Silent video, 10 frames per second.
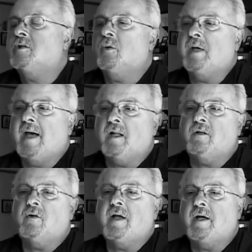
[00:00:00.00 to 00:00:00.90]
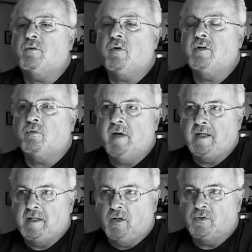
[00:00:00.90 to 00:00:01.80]
So we had to learn how to run the
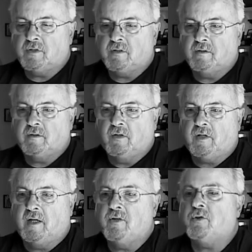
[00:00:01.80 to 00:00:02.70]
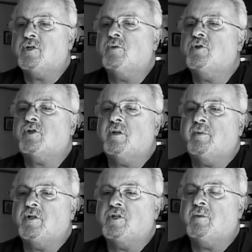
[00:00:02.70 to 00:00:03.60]
radios. Okay, you thought you were just
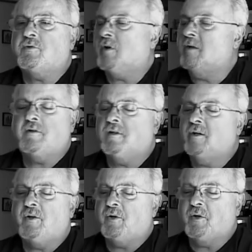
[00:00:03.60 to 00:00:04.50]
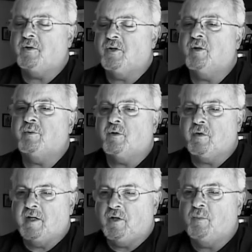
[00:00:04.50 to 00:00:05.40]
going to be a jeep driver. No, no, no. You're going to be
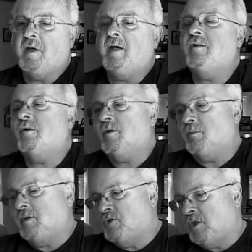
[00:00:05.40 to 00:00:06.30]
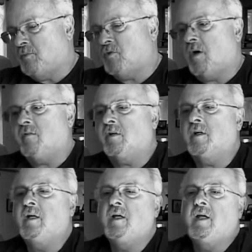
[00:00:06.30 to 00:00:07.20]
a radio man. You're going to be a jeep
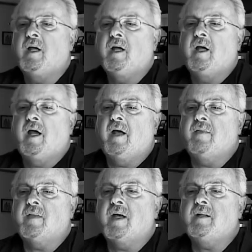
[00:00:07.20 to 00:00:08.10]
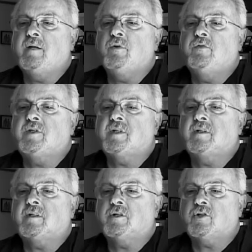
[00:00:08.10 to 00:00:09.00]
driver. And then they moved
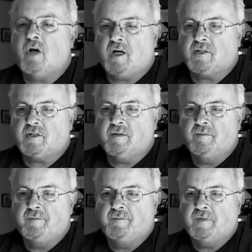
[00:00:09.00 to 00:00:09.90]
us into the trucks.